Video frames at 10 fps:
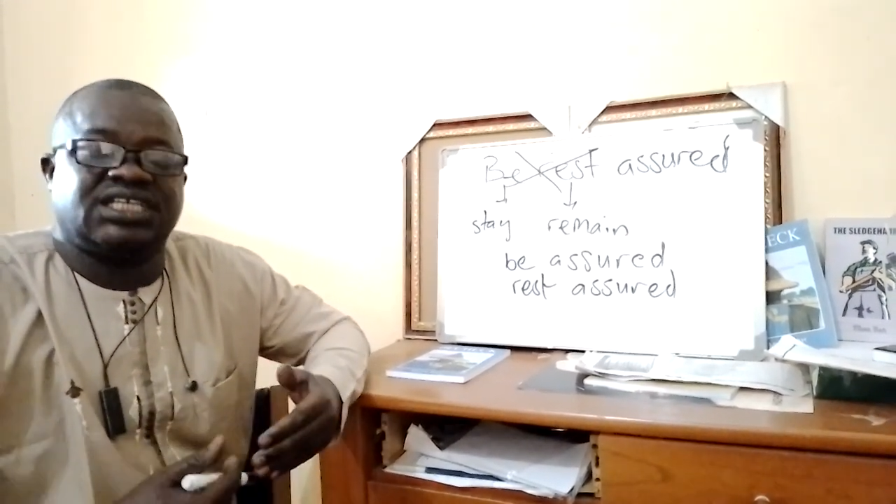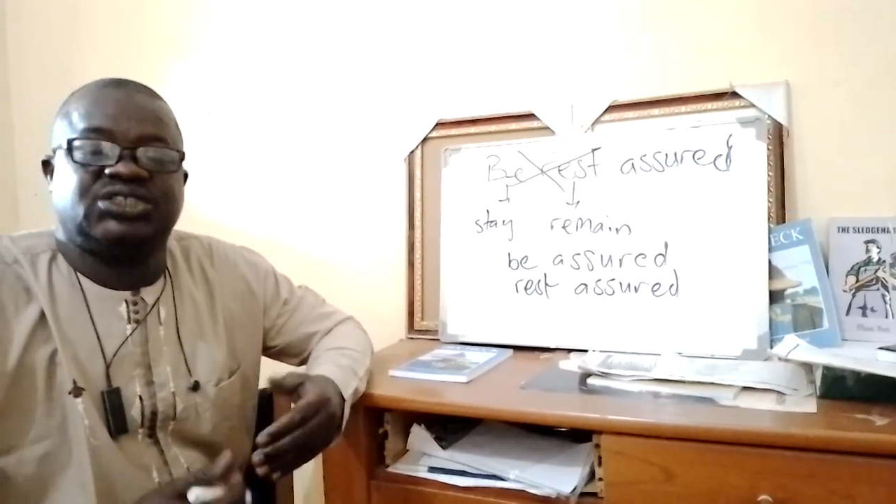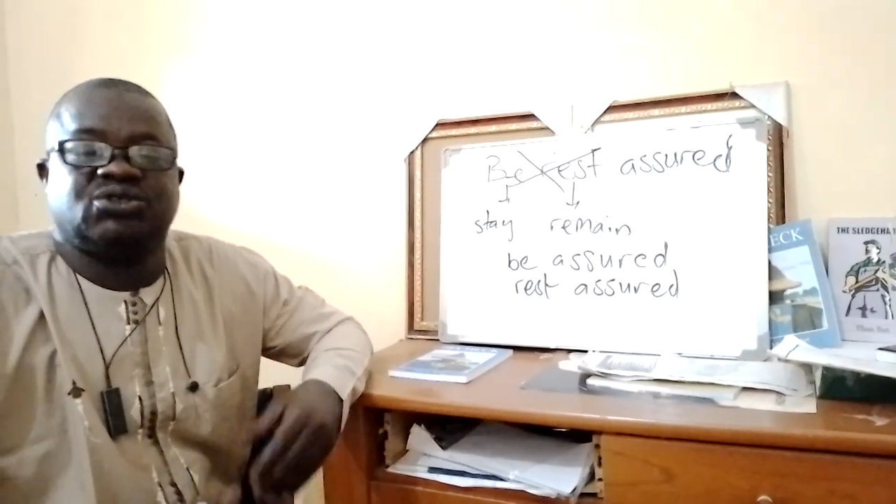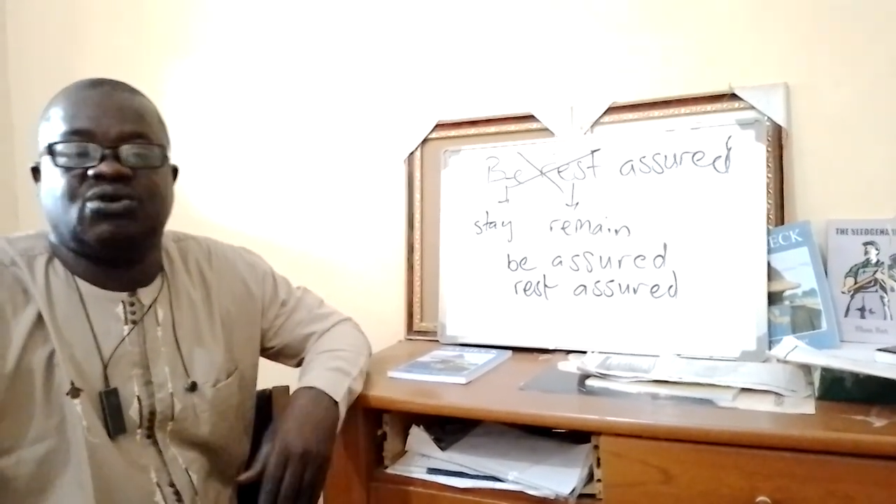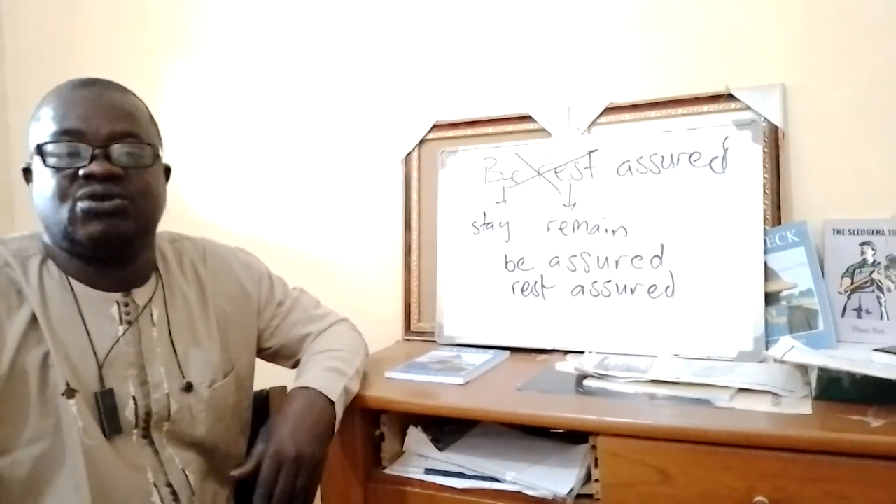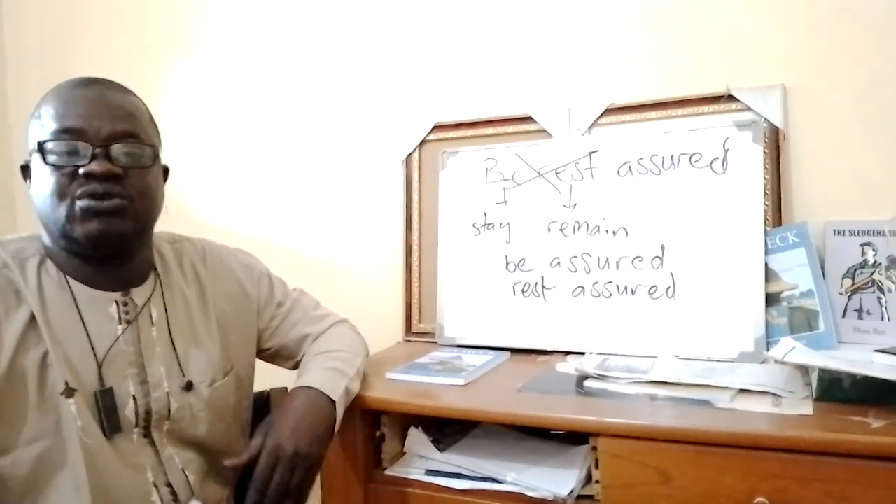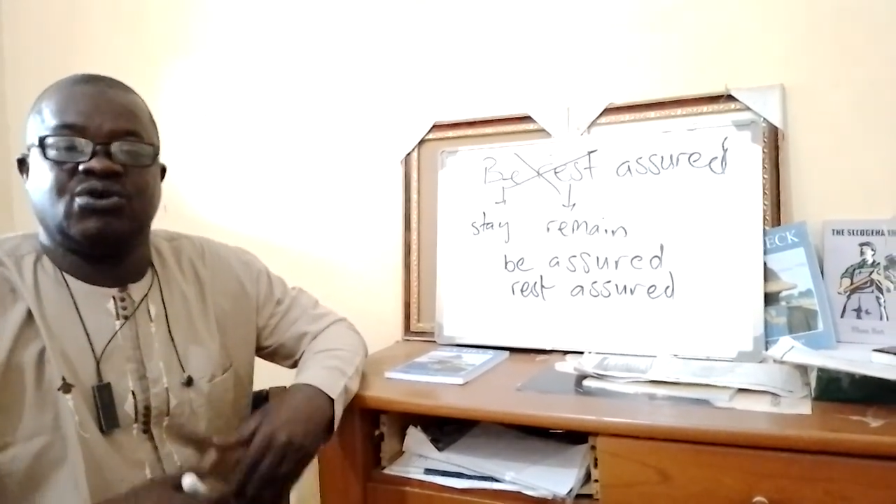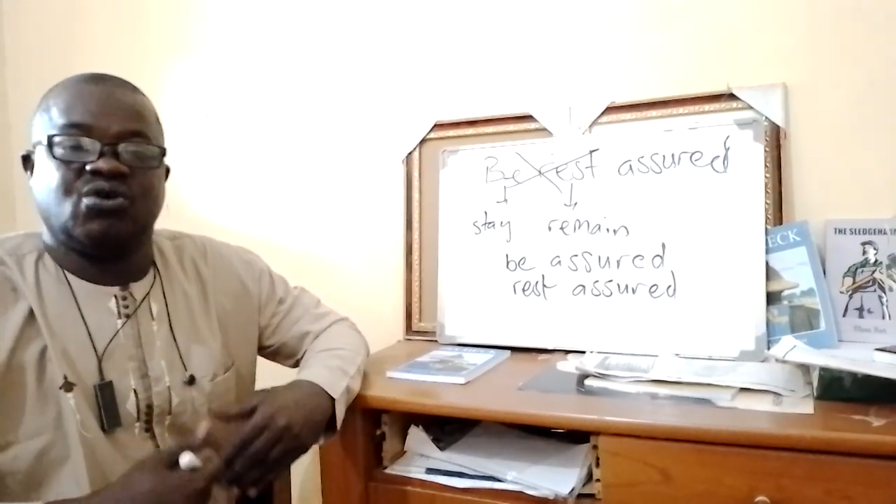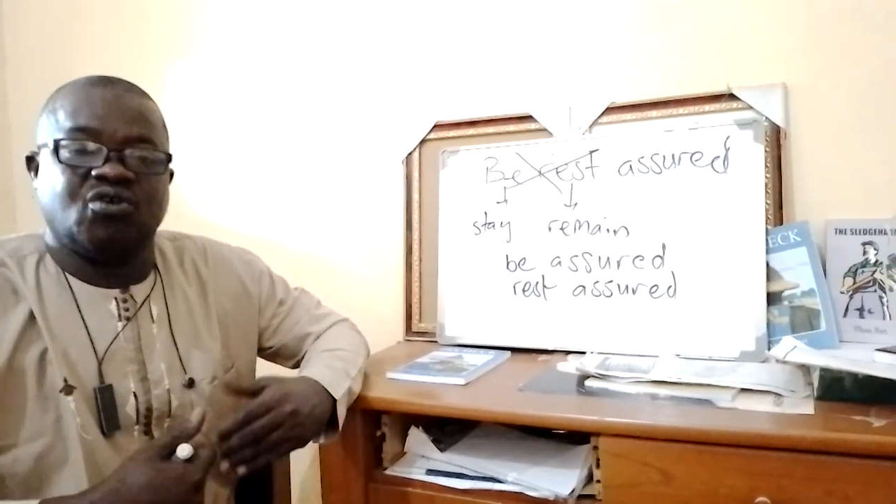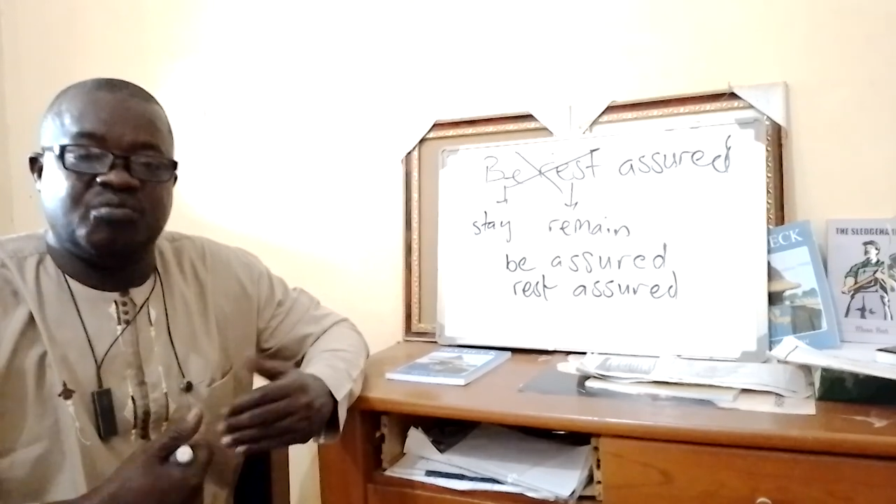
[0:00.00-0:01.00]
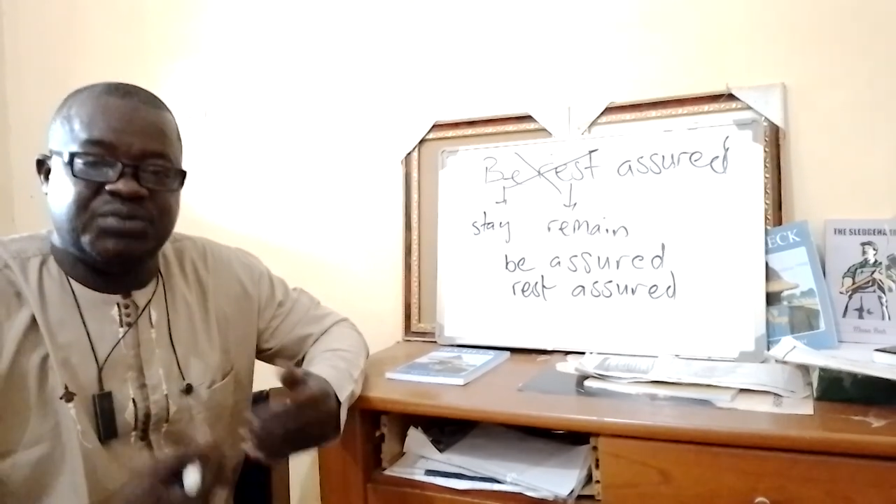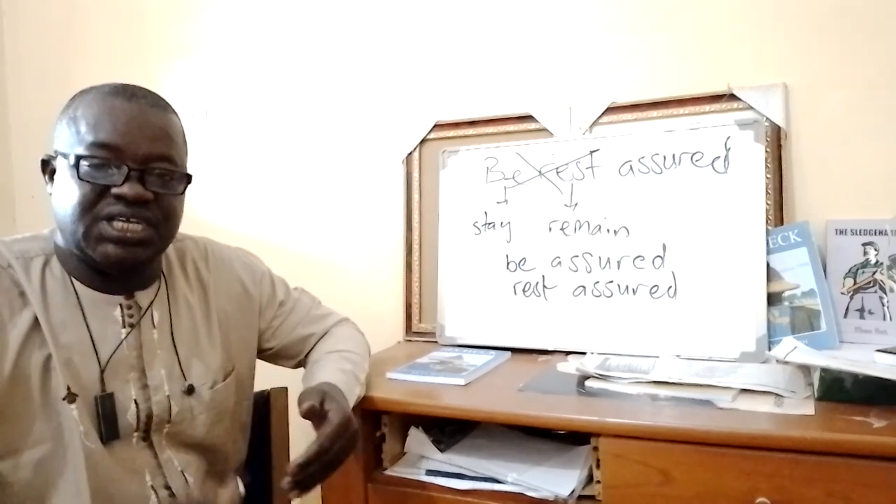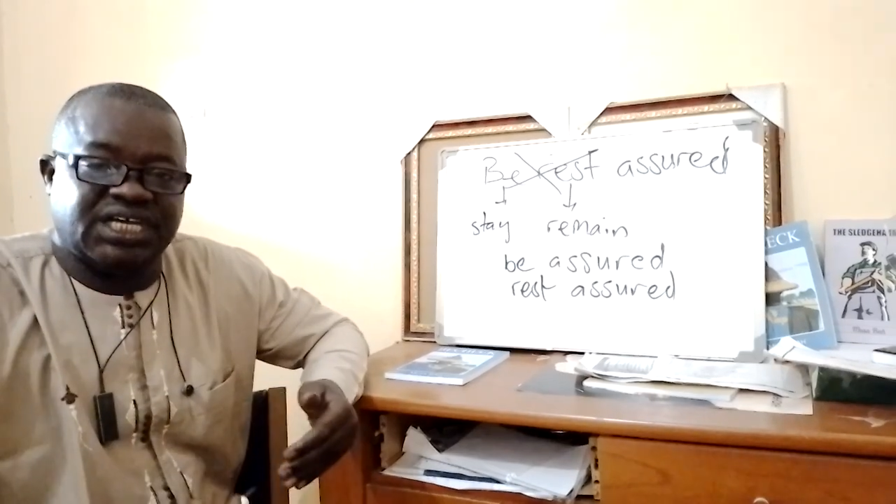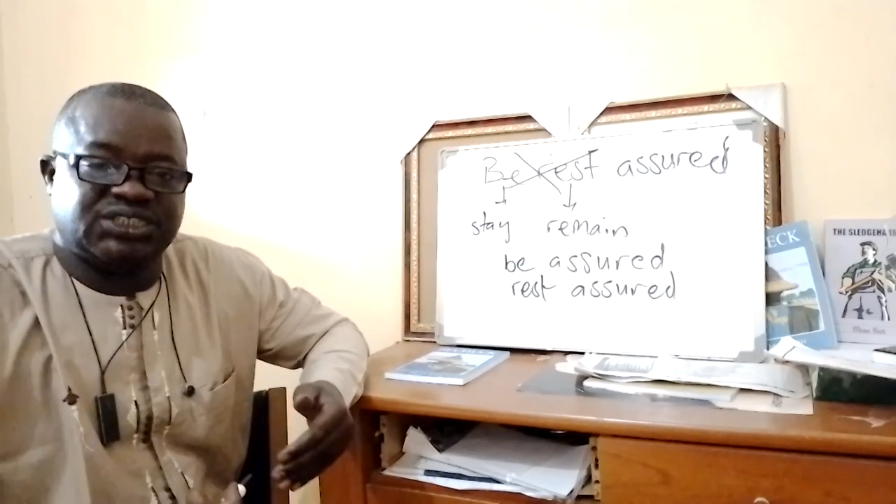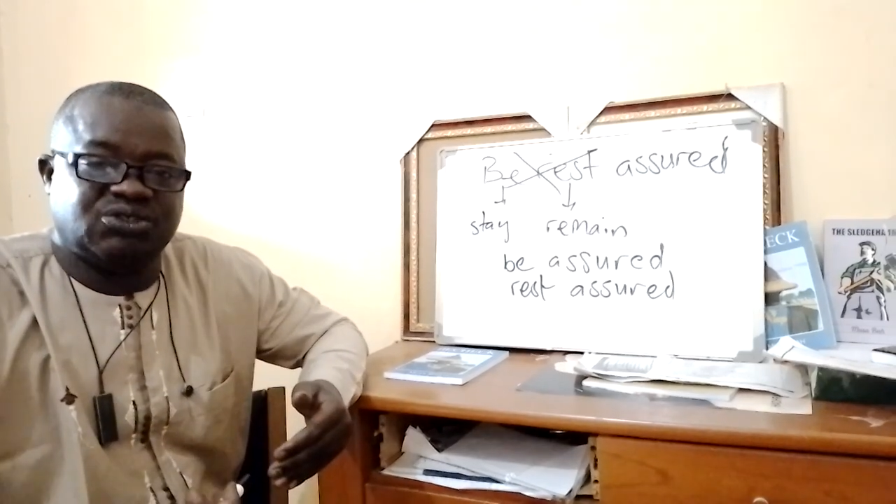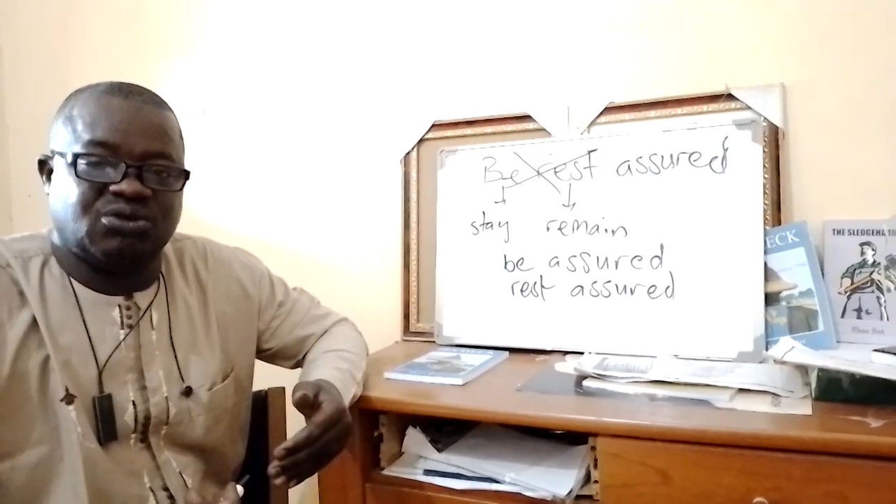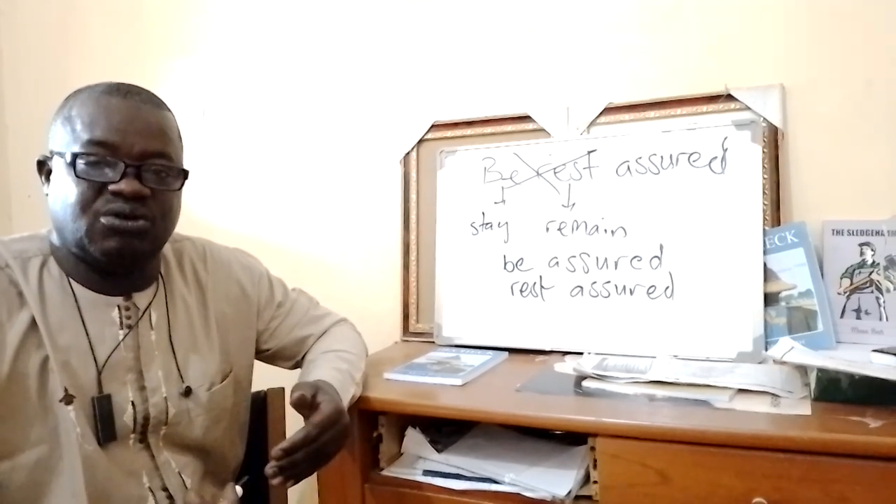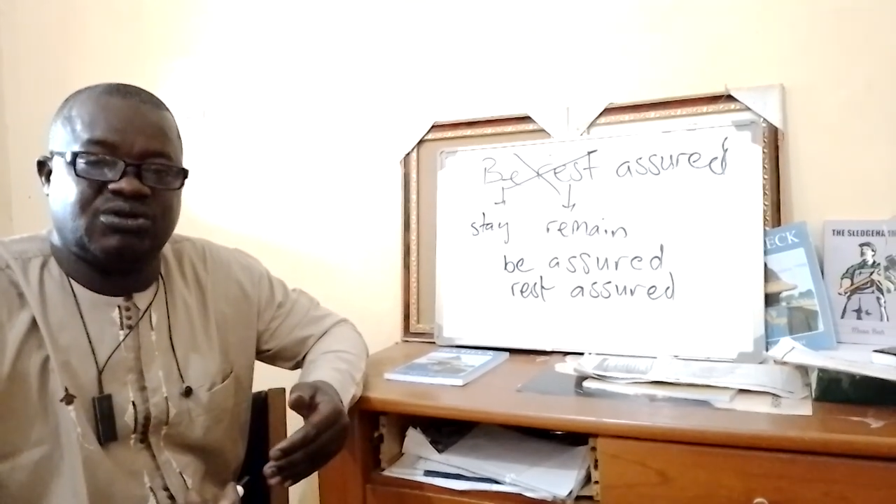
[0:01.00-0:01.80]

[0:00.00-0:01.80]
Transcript: assured or be assured.